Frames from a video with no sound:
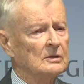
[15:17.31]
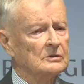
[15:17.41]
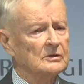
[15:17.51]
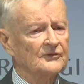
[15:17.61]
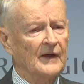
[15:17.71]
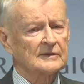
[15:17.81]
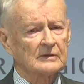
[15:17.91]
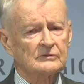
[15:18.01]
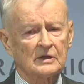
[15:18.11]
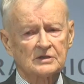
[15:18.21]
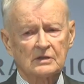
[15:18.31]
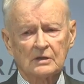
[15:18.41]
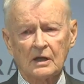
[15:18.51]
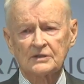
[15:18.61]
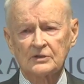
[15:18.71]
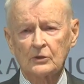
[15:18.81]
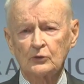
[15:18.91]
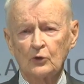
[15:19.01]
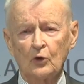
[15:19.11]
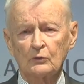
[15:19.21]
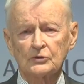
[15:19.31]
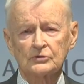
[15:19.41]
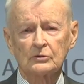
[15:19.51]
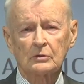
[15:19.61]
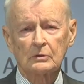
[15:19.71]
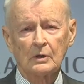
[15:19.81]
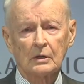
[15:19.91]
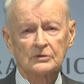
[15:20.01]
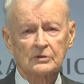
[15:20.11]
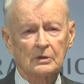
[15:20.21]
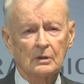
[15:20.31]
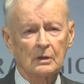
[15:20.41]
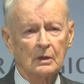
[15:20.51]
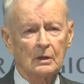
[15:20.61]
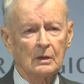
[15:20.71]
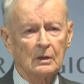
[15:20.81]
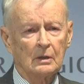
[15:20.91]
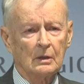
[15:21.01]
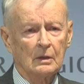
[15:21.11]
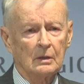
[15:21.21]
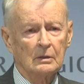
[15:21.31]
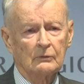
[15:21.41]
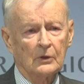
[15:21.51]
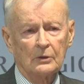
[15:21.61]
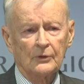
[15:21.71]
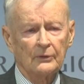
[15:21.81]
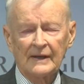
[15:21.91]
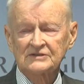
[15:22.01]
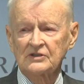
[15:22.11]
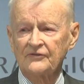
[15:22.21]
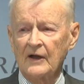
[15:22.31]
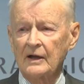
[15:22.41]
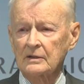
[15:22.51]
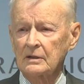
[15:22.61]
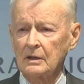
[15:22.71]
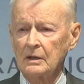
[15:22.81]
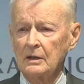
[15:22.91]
to the fact that Russia has an enormous nuclear arsenal? Uh, we all know that's the fact.